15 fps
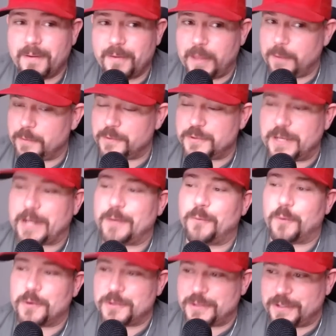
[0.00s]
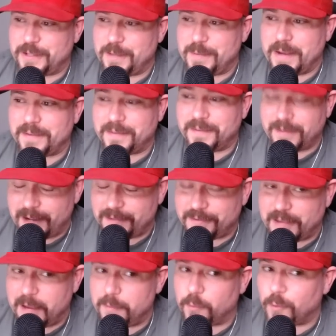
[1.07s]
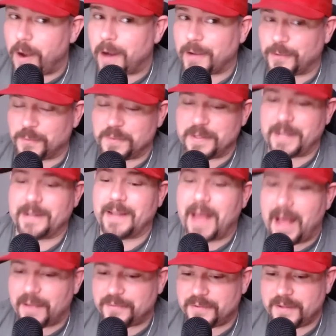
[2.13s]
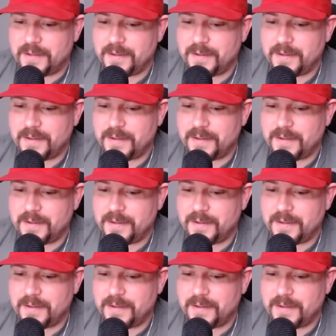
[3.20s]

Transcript: They were second worst coming into tonight's game. The Rockets were dead last.